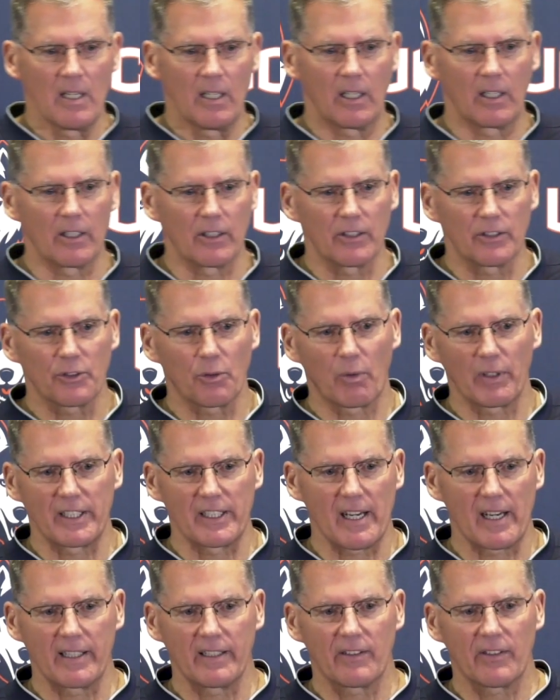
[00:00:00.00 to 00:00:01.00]
or
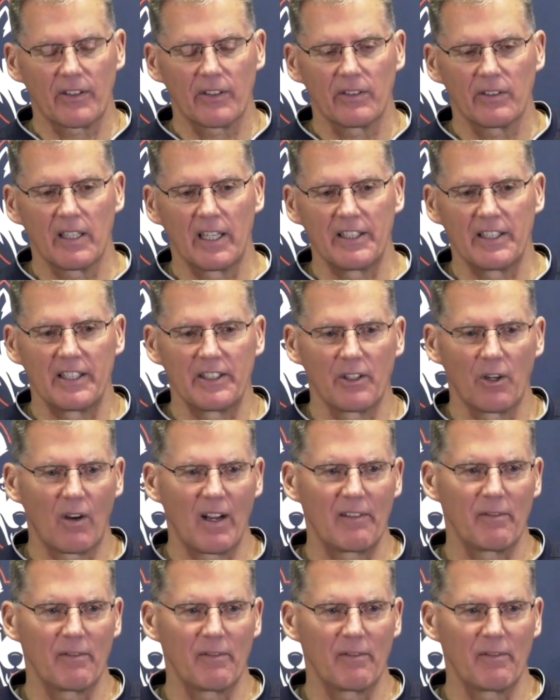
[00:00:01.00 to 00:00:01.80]
29th, and then they'll